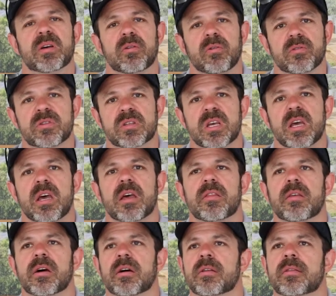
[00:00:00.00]
builds
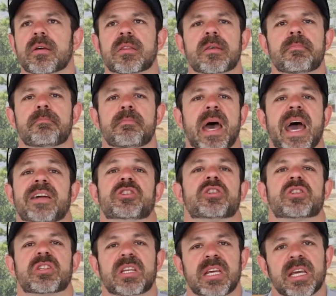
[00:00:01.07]
the
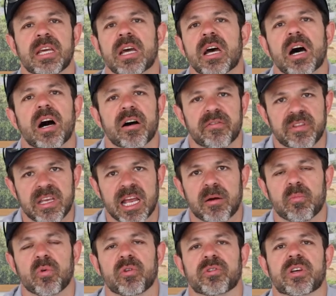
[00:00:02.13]
majesty of the
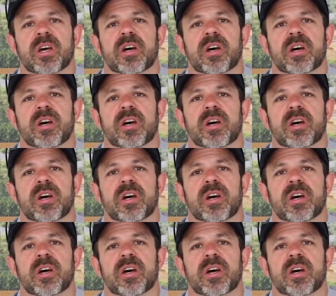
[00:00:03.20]
Emerald